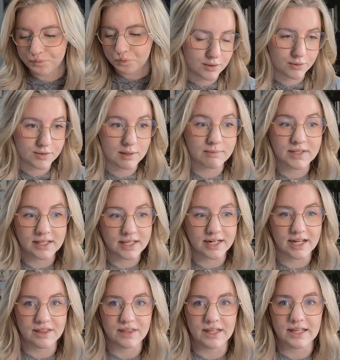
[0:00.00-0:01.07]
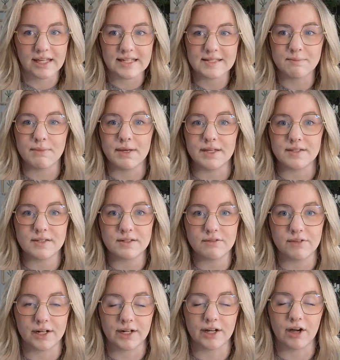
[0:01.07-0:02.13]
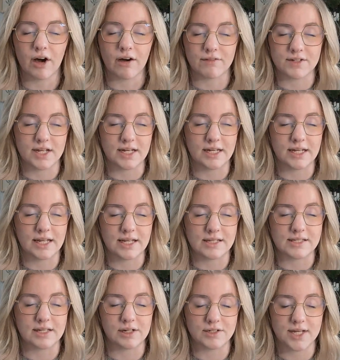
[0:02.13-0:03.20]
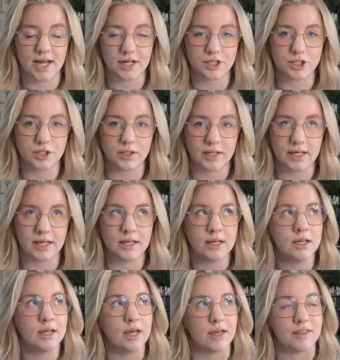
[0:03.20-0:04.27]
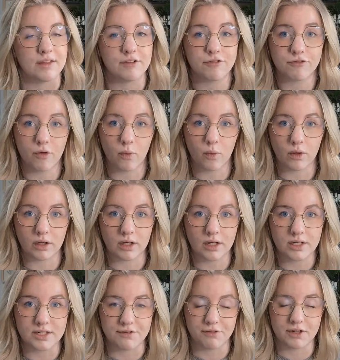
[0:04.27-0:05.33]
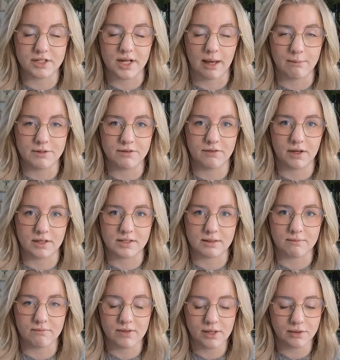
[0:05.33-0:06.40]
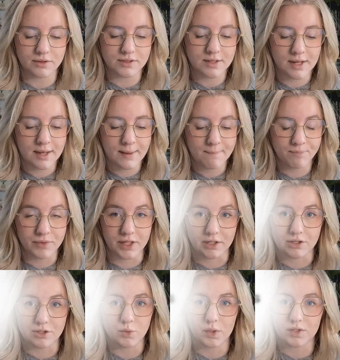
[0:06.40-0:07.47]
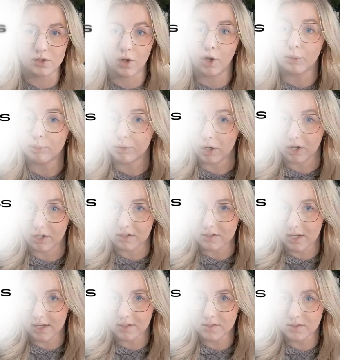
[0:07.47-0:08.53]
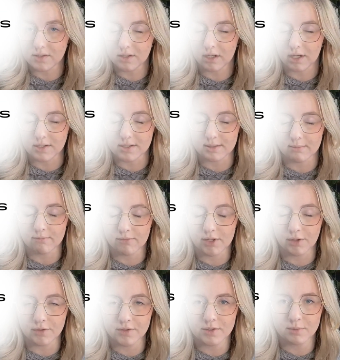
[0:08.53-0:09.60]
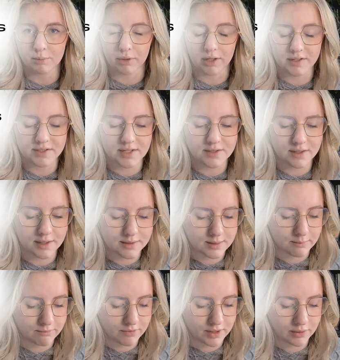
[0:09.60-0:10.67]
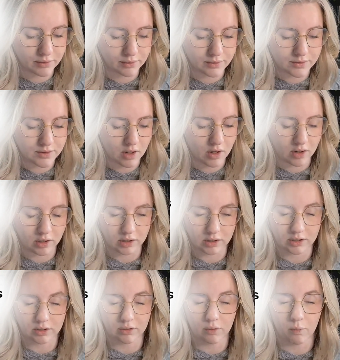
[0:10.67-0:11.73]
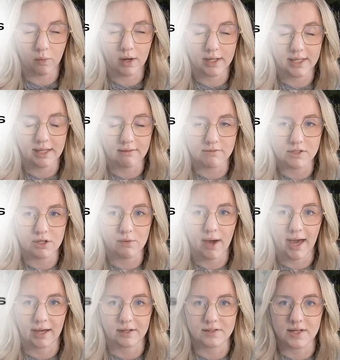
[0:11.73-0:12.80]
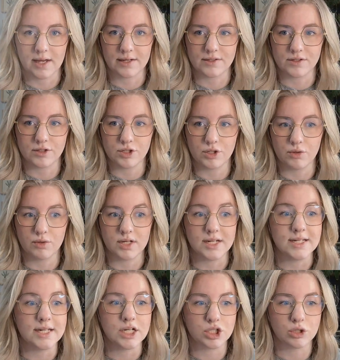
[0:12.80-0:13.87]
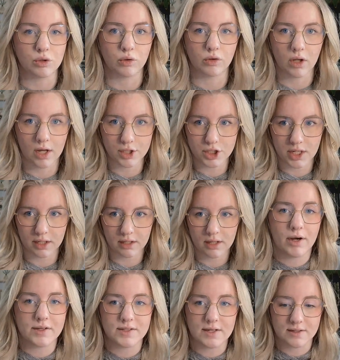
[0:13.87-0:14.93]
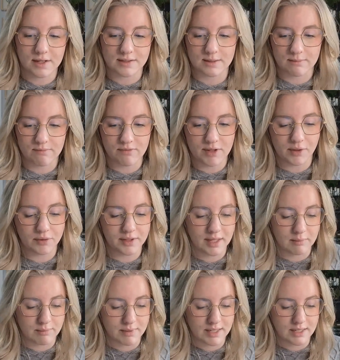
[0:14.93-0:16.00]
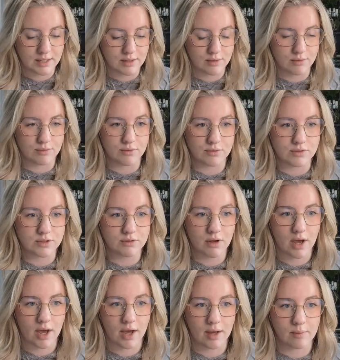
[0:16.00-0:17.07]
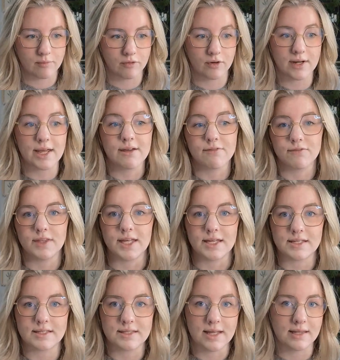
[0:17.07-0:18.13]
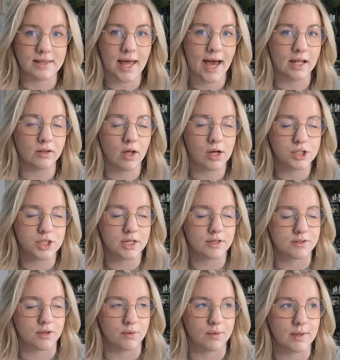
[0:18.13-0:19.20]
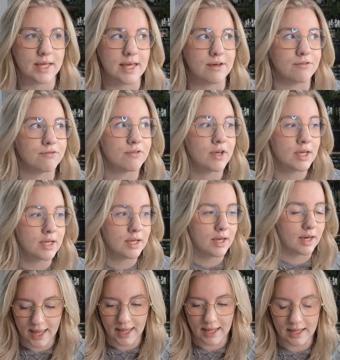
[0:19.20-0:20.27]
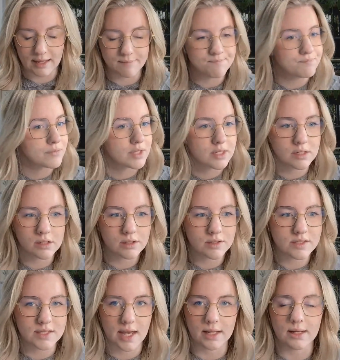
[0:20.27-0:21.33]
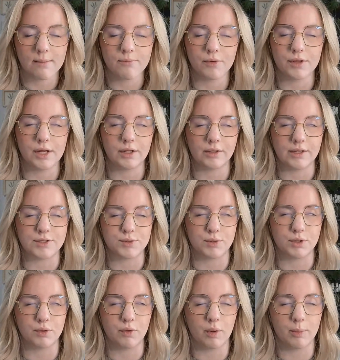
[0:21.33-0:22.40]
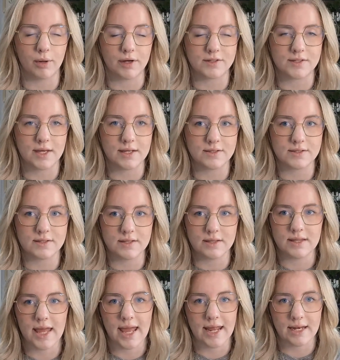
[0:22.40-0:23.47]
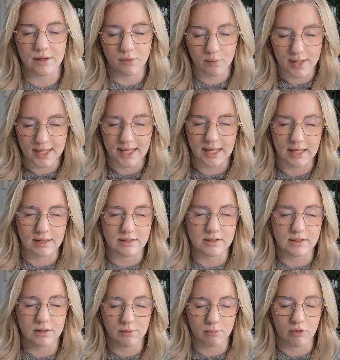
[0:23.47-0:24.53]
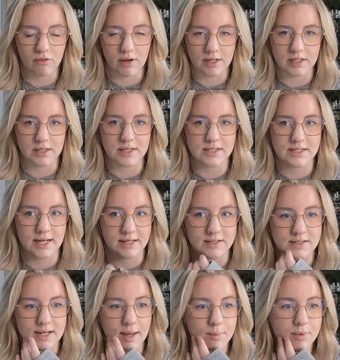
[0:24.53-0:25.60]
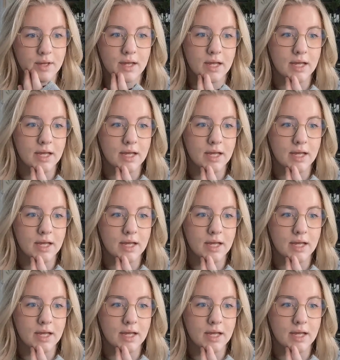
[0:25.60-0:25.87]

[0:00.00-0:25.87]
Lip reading: So something that I think gets missed very often is there's actually, I think, 4 different types of custom fields. There's what's called process custom fields. Process custom fields are what gives you access to conditional logic. Process custom field can be used for if this, then that logic. So if they signed up for their lease renewal process, then we can move on to this next step.